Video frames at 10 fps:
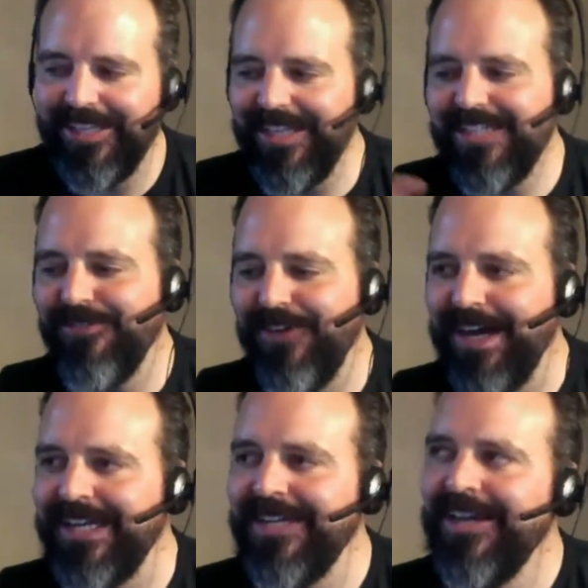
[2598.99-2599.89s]
Like that's
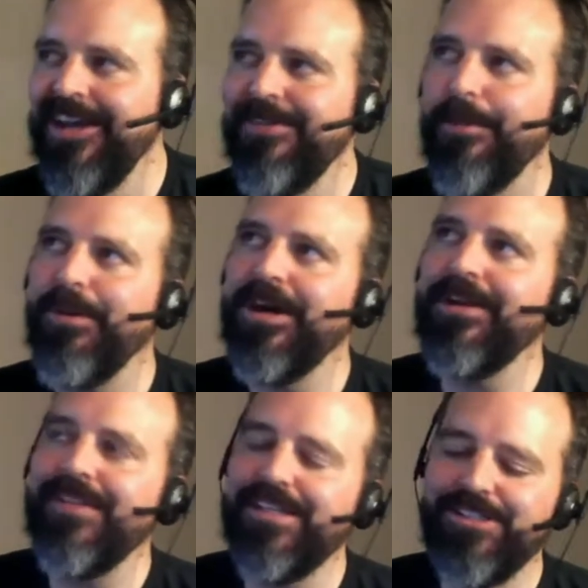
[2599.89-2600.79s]
fine, but part
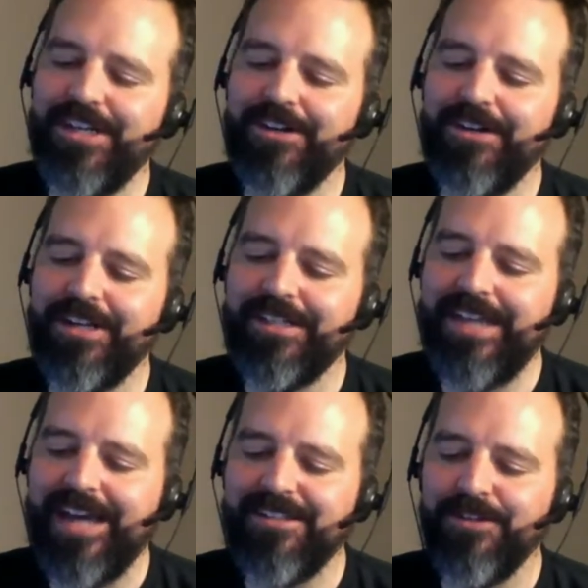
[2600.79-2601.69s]
of the engineering
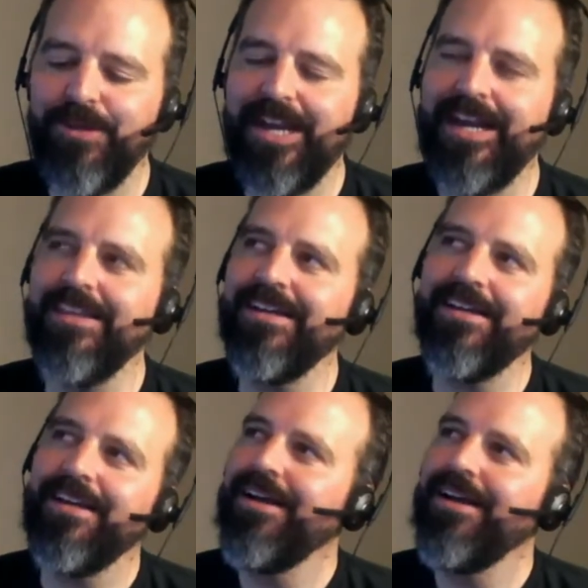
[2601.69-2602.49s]
task, and I think